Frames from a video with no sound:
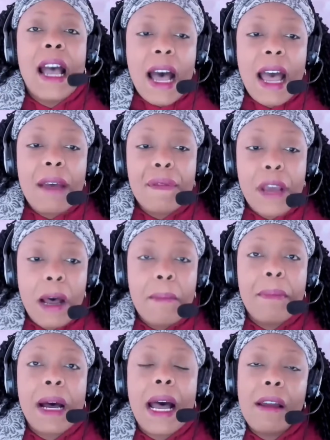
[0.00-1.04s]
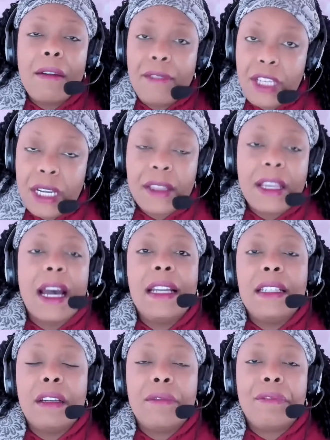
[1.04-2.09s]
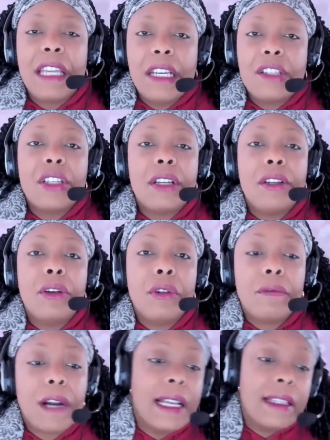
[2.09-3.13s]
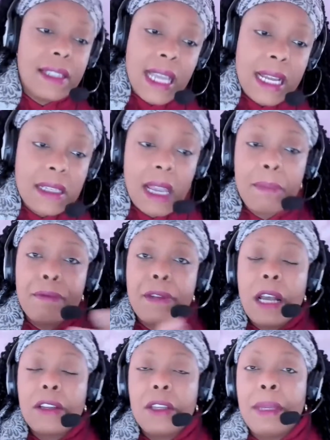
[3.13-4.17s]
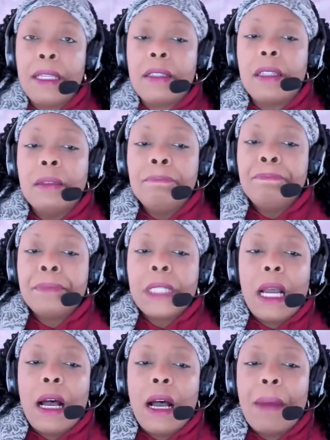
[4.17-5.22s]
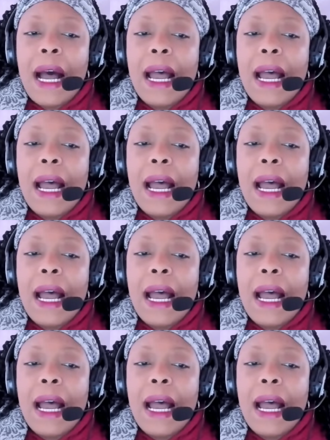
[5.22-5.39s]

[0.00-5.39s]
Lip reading: I've come by, I've checked the identification and notarized that type of document. I've